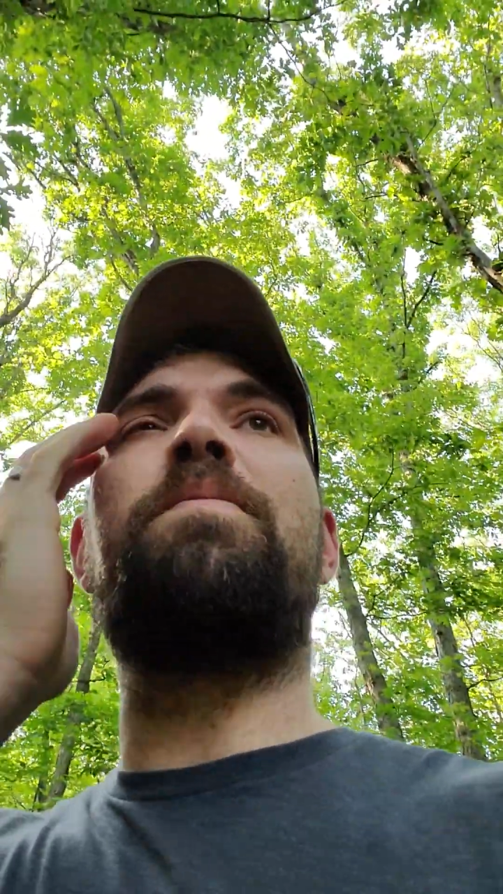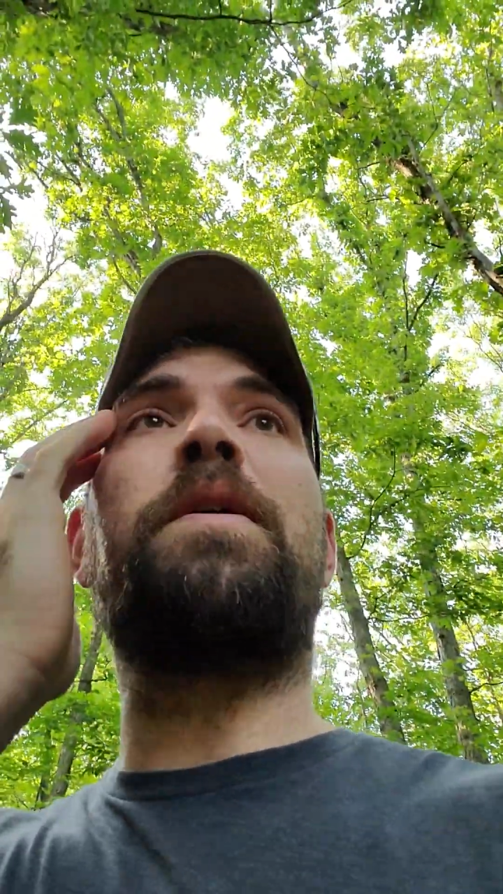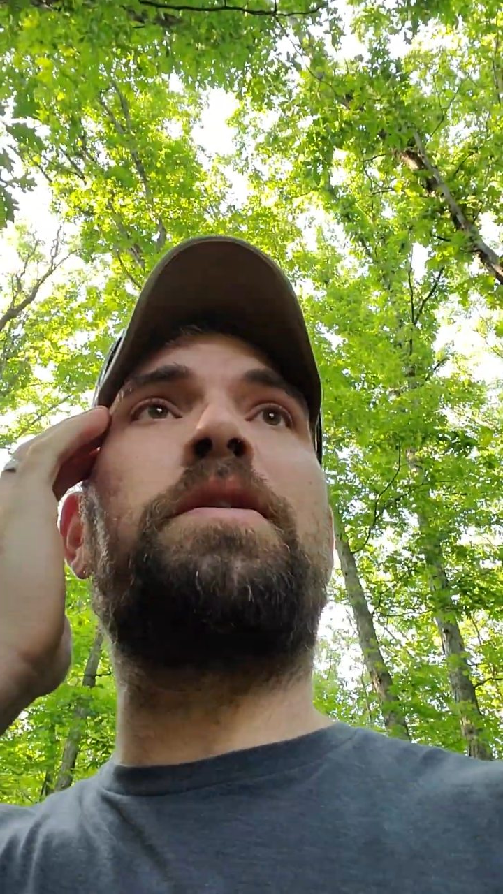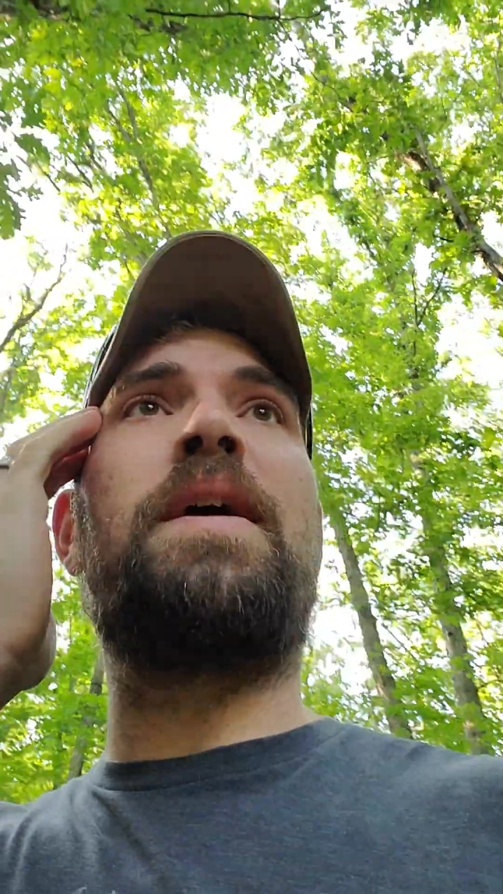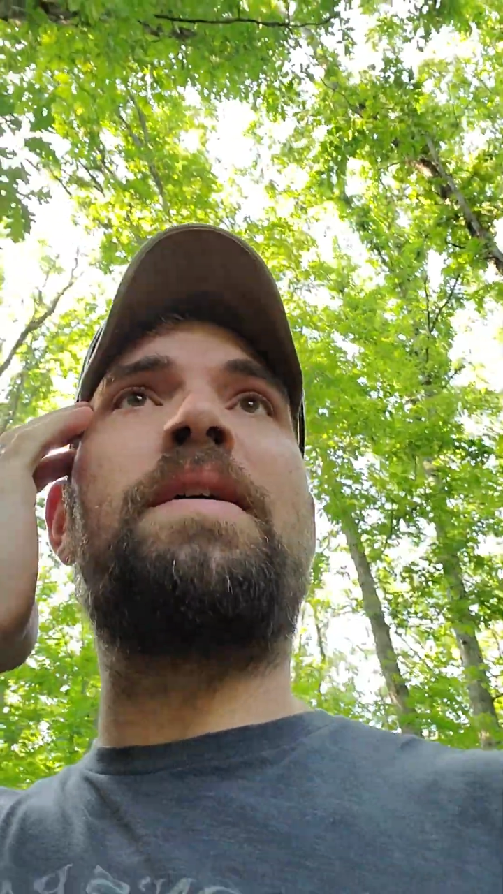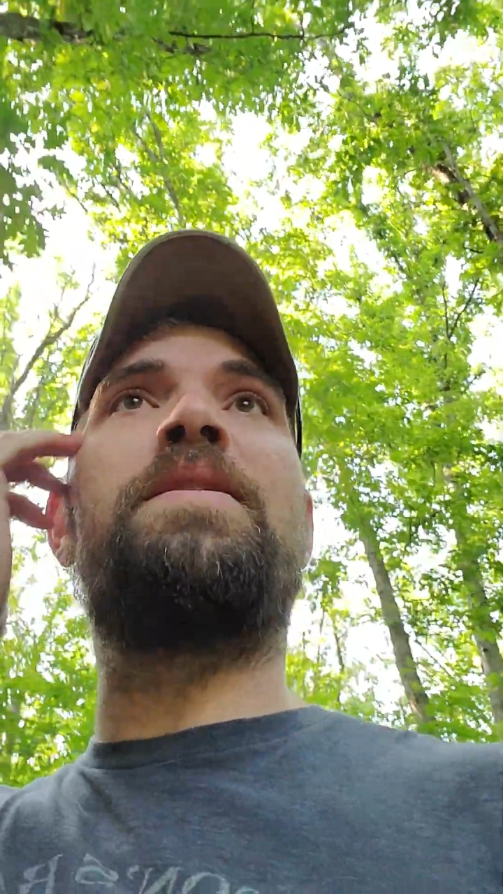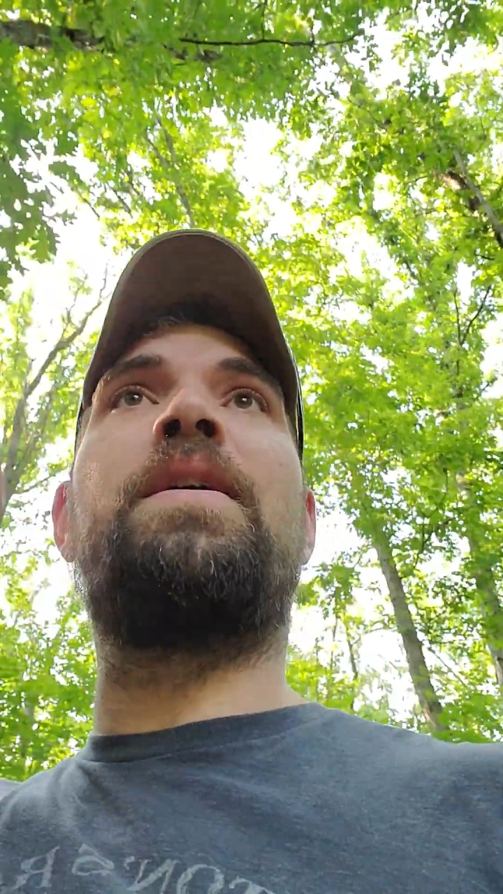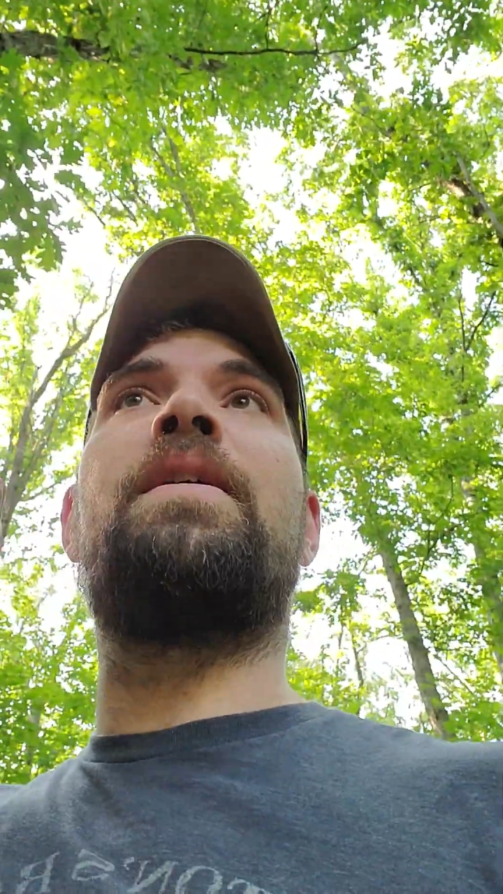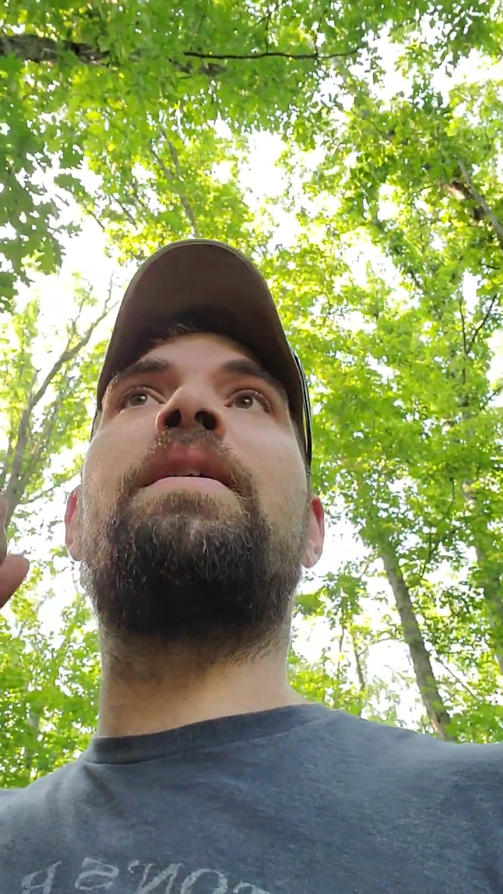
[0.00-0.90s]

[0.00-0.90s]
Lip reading: bigger tires on